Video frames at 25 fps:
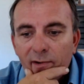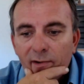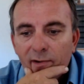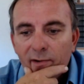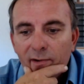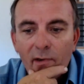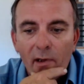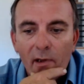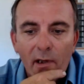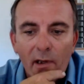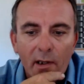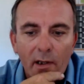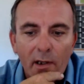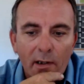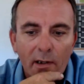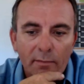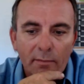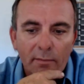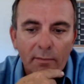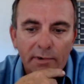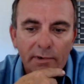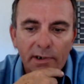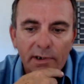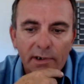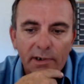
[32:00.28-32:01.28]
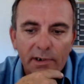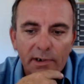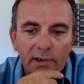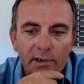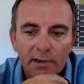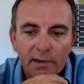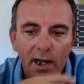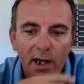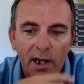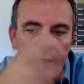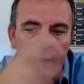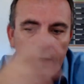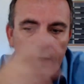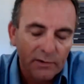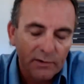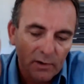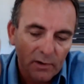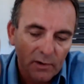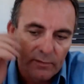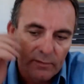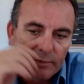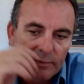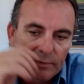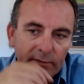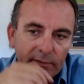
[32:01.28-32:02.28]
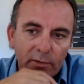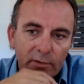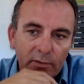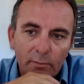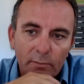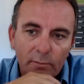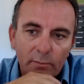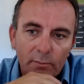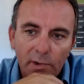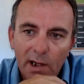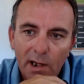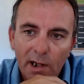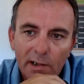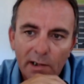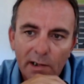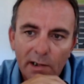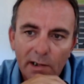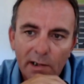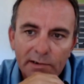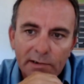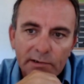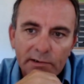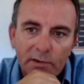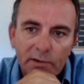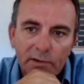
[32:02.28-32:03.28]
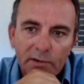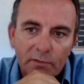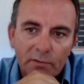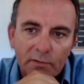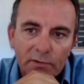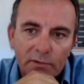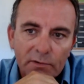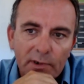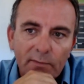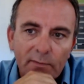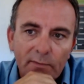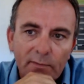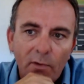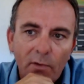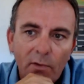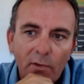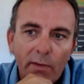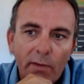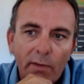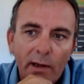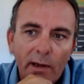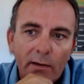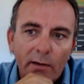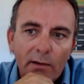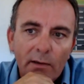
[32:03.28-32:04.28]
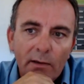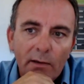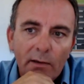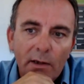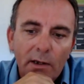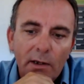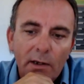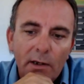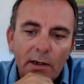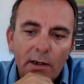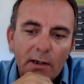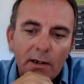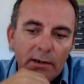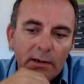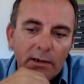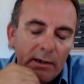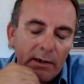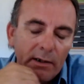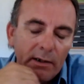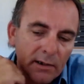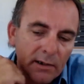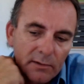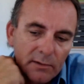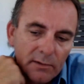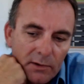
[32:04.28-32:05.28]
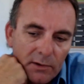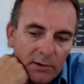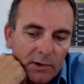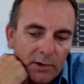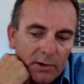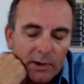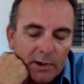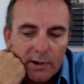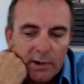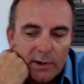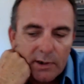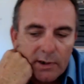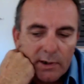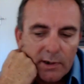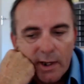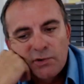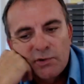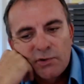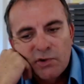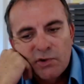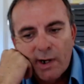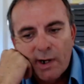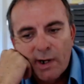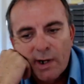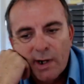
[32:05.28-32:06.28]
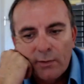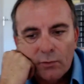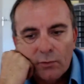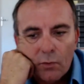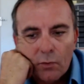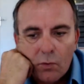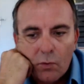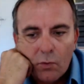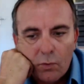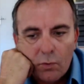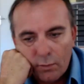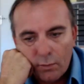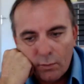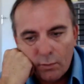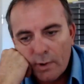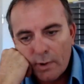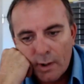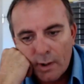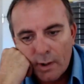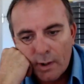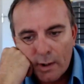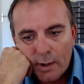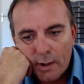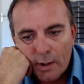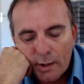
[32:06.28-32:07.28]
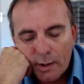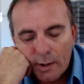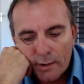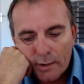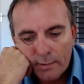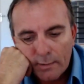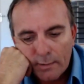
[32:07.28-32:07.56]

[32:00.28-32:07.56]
weeds, particular cuttings off of different plants, etc., and stuff like that. Now you can get a general